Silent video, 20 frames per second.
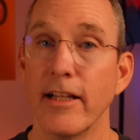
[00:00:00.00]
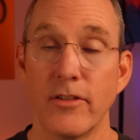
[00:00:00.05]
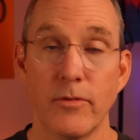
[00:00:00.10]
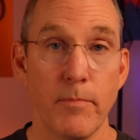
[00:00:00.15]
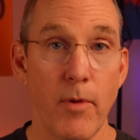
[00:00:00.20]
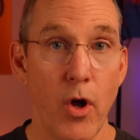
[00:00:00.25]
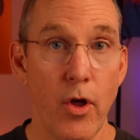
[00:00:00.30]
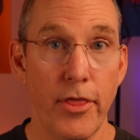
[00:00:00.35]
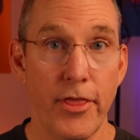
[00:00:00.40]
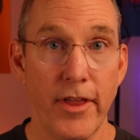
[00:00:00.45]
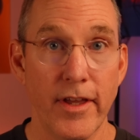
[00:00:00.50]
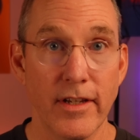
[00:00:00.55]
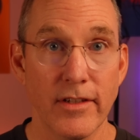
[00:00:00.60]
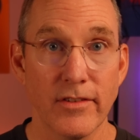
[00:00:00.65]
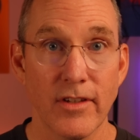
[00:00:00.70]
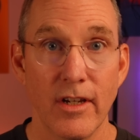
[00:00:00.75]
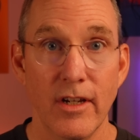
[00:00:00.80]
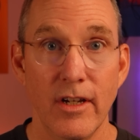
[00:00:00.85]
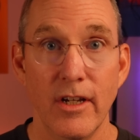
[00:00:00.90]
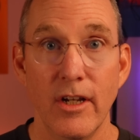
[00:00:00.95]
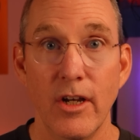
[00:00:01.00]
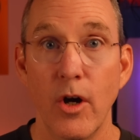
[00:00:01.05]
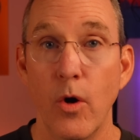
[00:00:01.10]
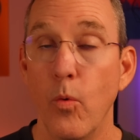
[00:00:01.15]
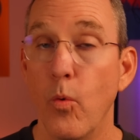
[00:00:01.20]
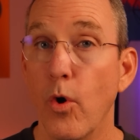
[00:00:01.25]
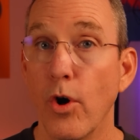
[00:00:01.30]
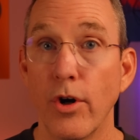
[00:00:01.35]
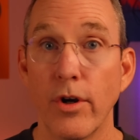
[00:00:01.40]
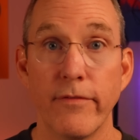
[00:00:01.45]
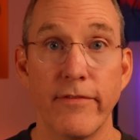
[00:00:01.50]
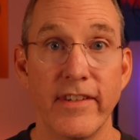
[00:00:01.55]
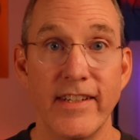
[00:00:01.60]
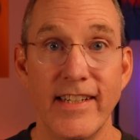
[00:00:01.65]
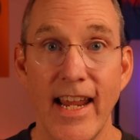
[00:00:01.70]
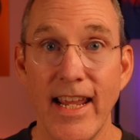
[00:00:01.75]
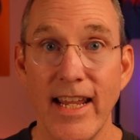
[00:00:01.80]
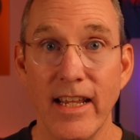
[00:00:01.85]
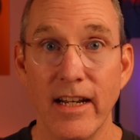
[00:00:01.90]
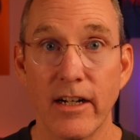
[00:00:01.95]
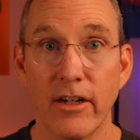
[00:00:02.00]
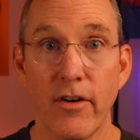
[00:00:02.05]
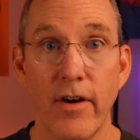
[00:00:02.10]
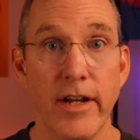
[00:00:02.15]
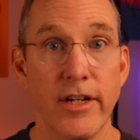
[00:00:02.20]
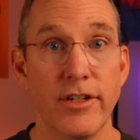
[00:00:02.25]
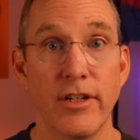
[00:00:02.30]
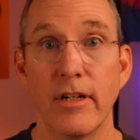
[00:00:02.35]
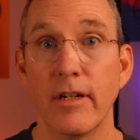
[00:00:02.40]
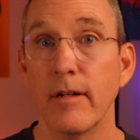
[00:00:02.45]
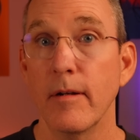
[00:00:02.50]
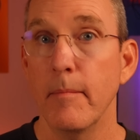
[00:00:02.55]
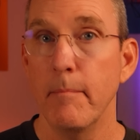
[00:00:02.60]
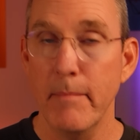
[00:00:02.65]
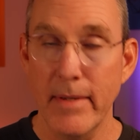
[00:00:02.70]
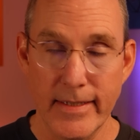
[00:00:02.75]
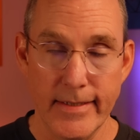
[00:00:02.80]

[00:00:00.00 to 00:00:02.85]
Not small things. Word of the day integration